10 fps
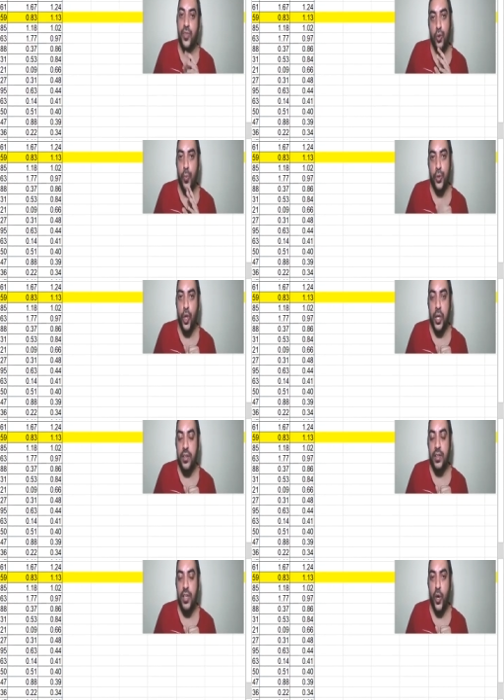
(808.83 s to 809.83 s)
Hope you got
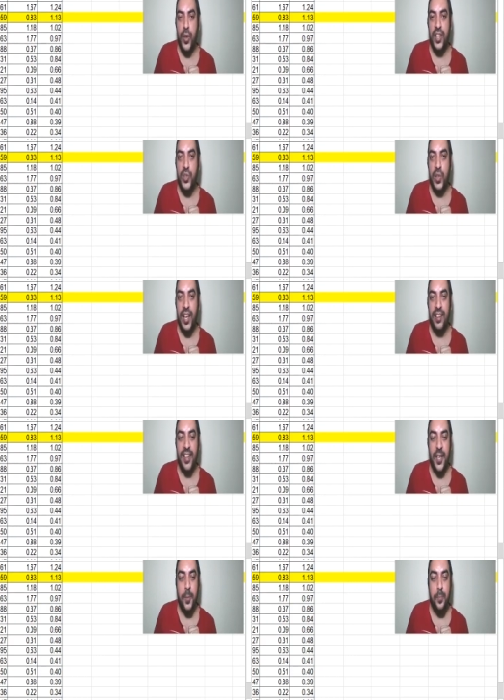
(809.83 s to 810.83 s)
how it is to
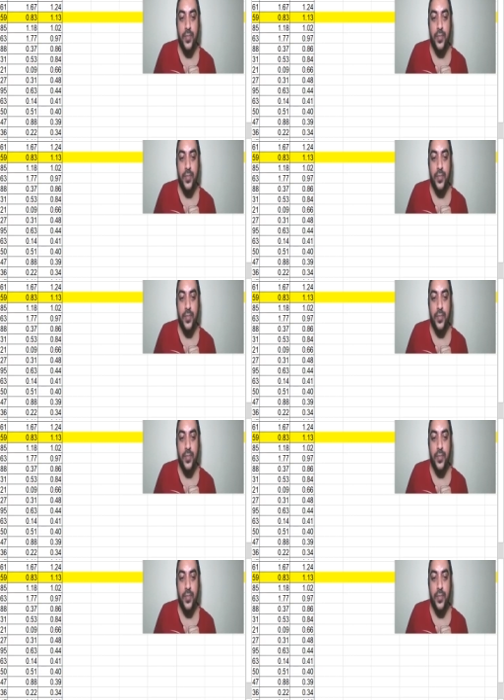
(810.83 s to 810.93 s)
calculate.